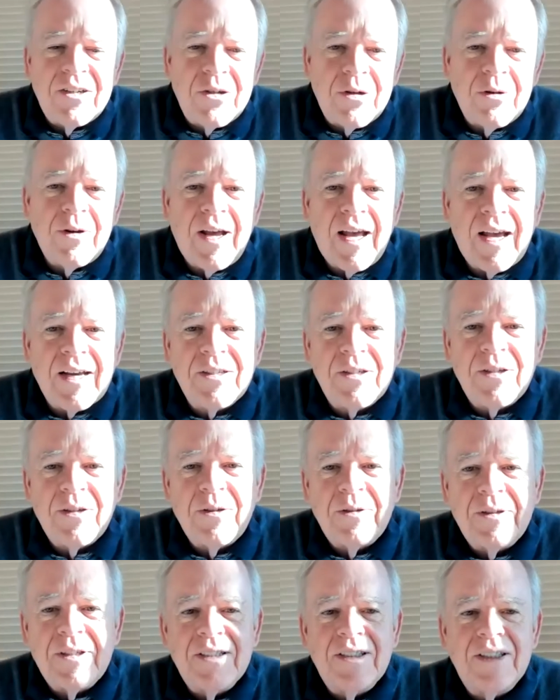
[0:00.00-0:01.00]
Truax,
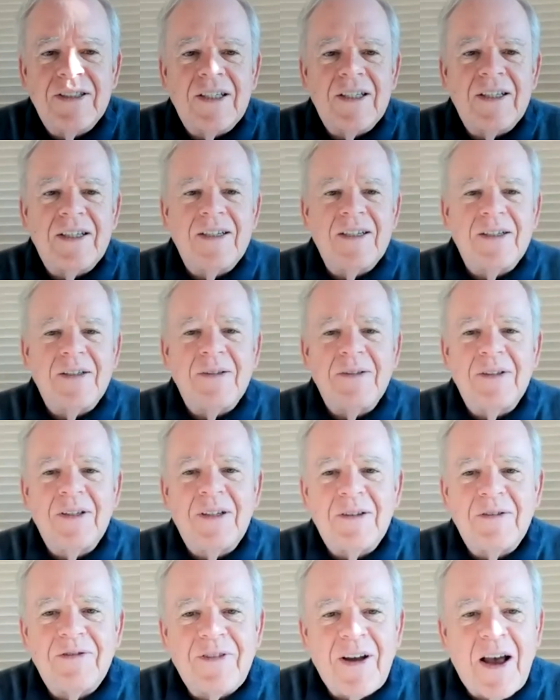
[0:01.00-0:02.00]
who is
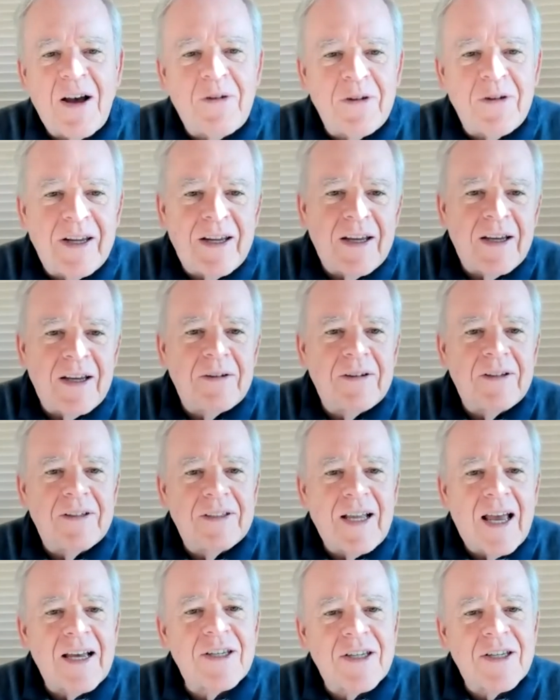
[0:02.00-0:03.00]
the founding
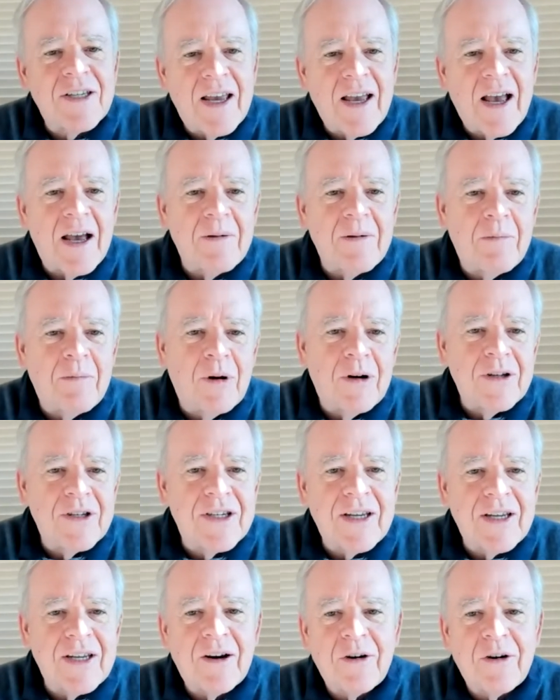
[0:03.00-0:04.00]
SAI board
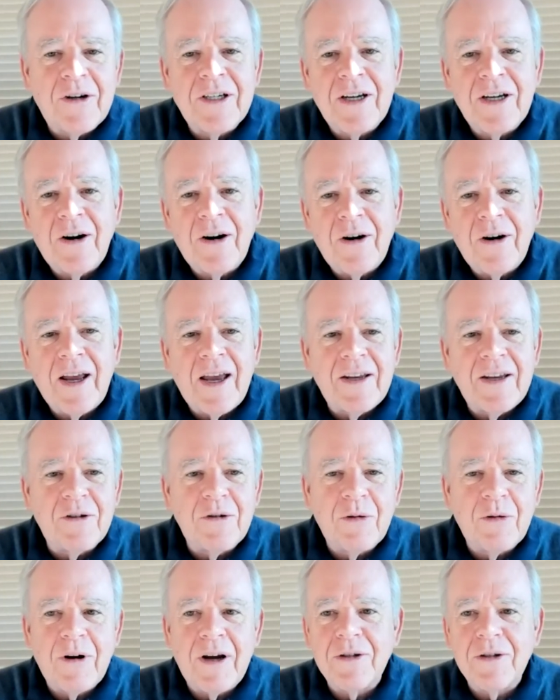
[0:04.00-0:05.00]
secretary and
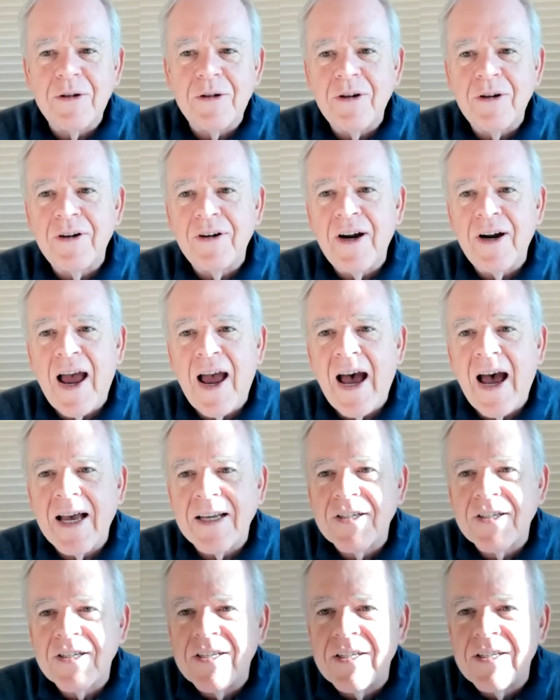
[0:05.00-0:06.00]
treasurer,
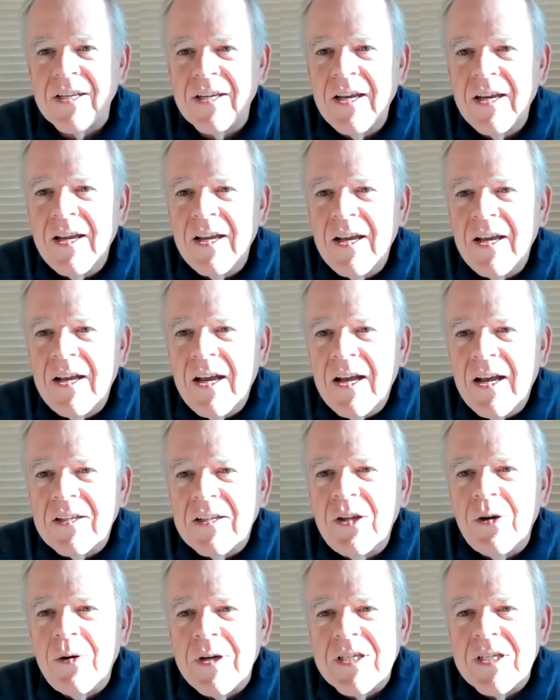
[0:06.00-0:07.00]
asks,
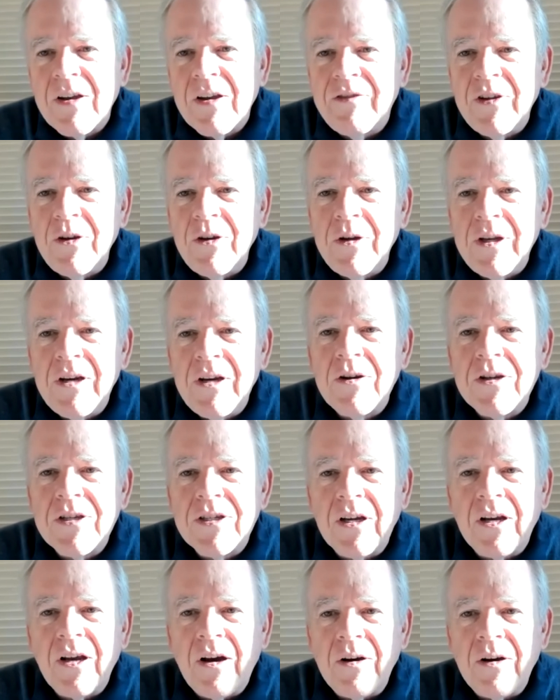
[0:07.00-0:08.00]
Lewis, a few years
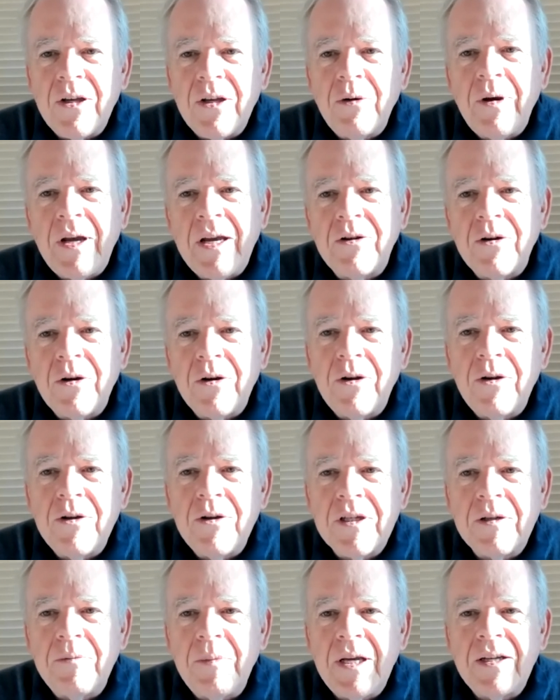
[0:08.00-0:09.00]
ago, you
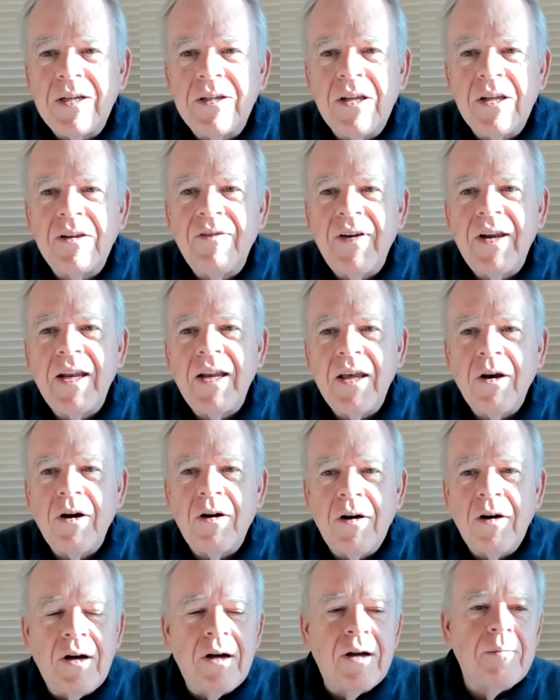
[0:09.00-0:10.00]
introduced me to the
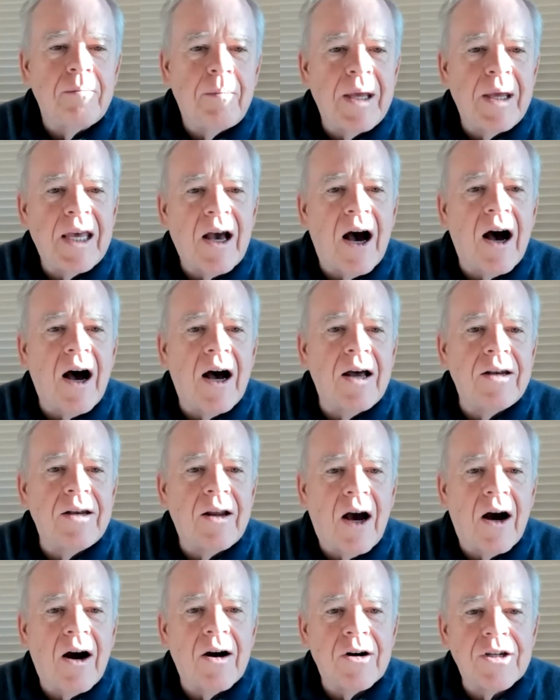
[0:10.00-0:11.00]
video Beyond
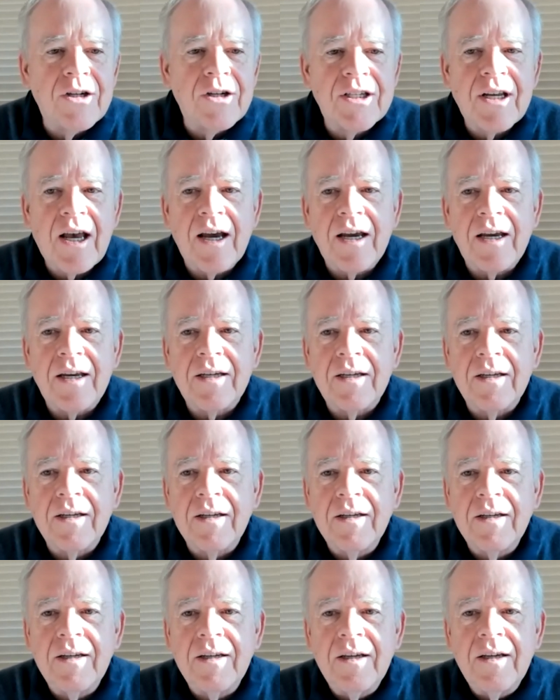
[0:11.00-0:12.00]
Our Sight.
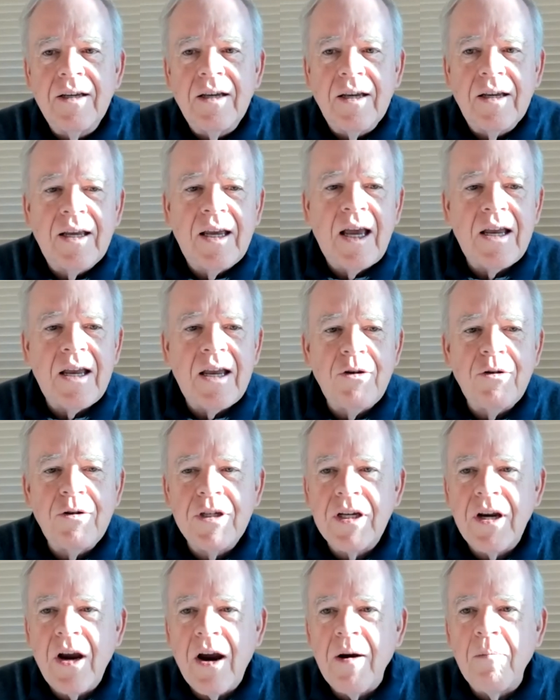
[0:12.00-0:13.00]
Can you
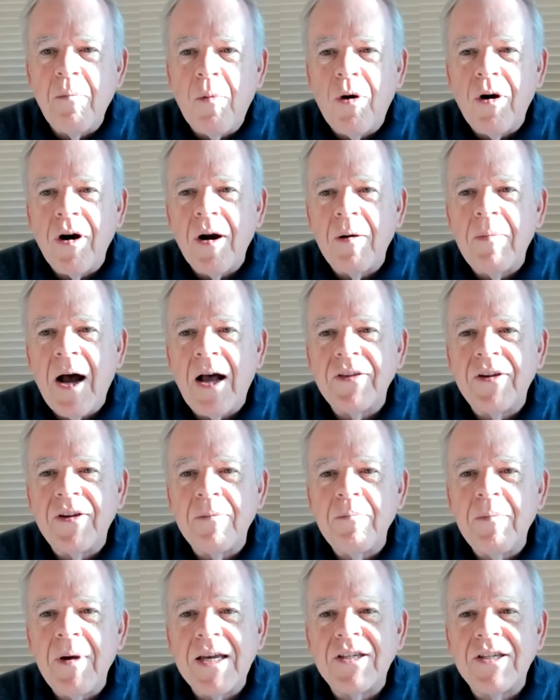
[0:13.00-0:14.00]
share more about the
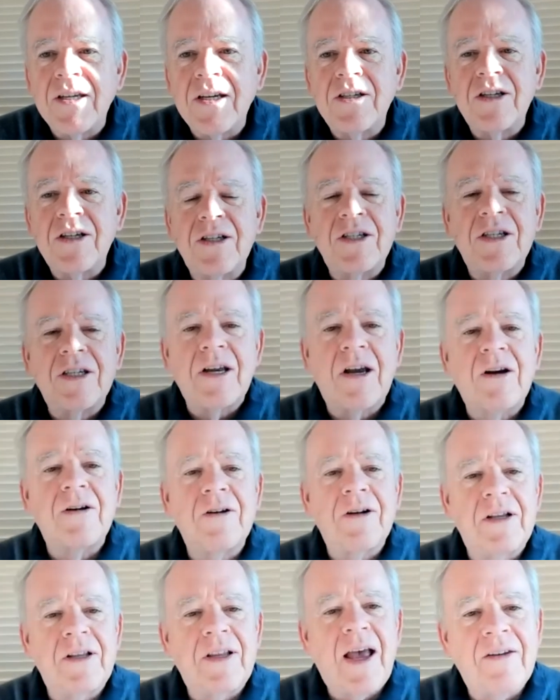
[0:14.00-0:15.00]
messages
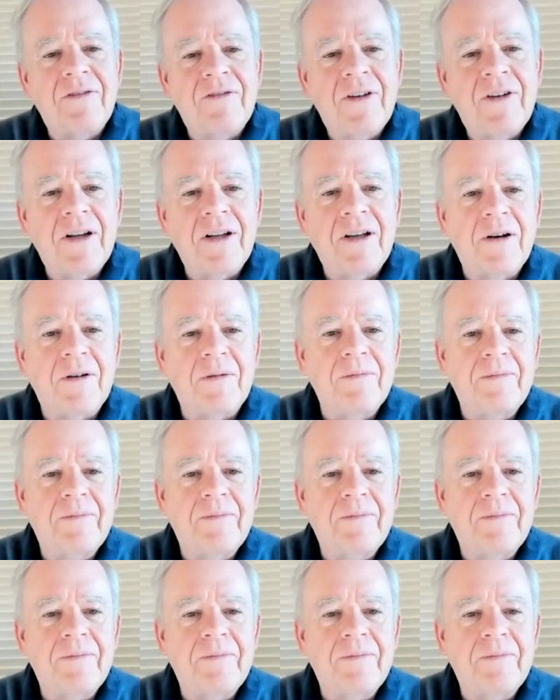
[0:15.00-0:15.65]
shared in that video?